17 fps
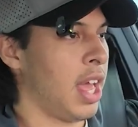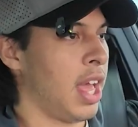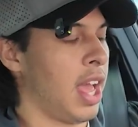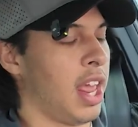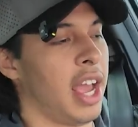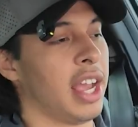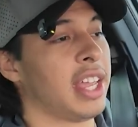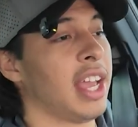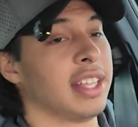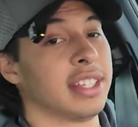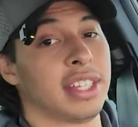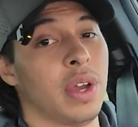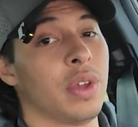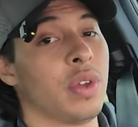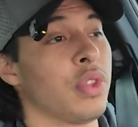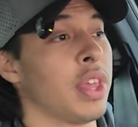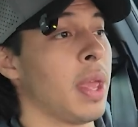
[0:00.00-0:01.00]
And I can't
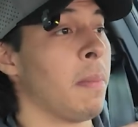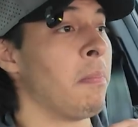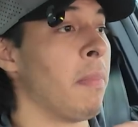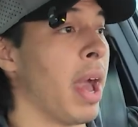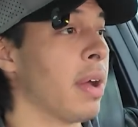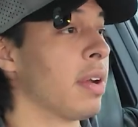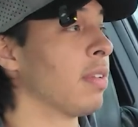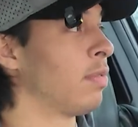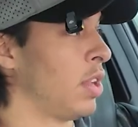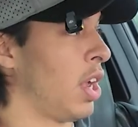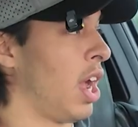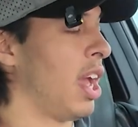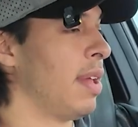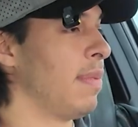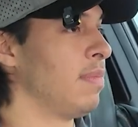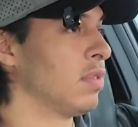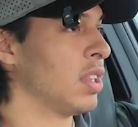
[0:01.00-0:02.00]
tell you the amount of
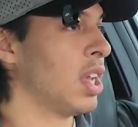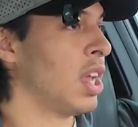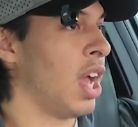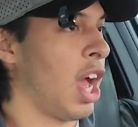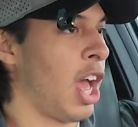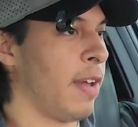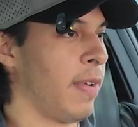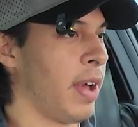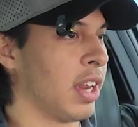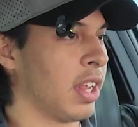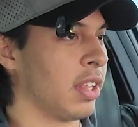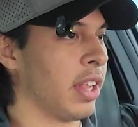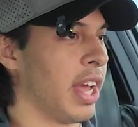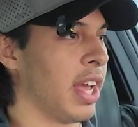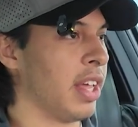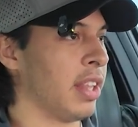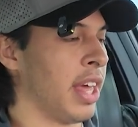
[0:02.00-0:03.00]
times I've had a
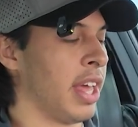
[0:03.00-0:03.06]
client,